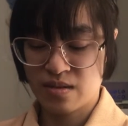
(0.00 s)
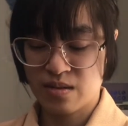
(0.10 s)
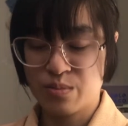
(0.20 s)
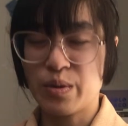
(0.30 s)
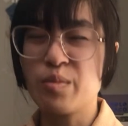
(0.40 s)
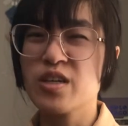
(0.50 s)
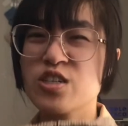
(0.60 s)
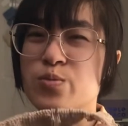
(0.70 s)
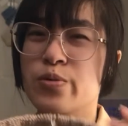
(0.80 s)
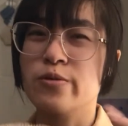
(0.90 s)
maybe I
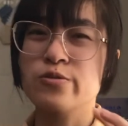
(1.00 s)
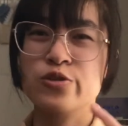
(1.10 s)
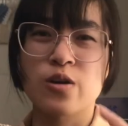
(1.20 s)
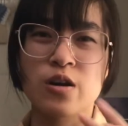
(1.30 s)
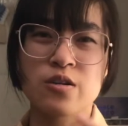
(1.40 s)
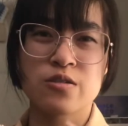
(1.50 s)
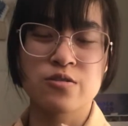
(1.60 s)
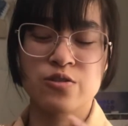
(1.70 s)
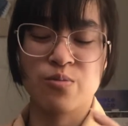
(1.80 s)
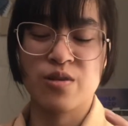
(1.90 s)
just pull too hard or
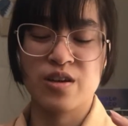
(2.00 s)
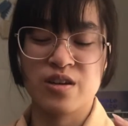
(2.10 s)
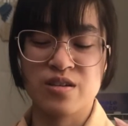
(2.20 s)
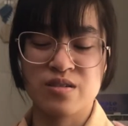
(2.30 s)
something.